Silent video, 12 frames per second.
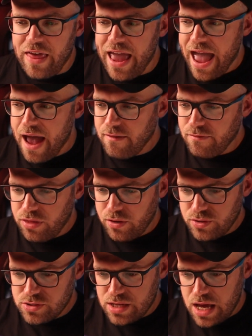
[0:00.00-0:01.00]
they have
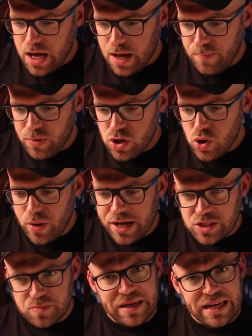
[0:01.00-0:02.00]
those
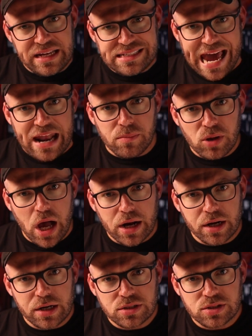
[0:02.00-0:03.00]
USB data
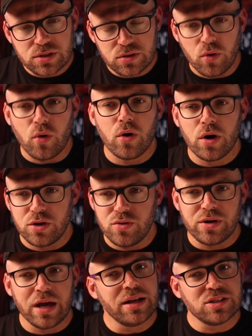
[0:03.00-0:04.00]
blockers, or
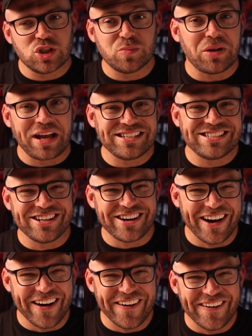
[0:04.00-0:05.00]
you can splice
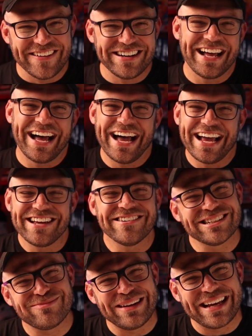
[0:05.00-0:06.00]
your own
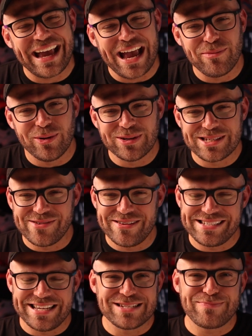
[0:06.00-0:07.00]
USB cable so
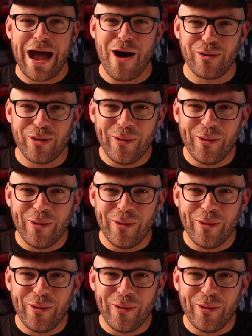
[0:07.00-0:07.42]
it's just power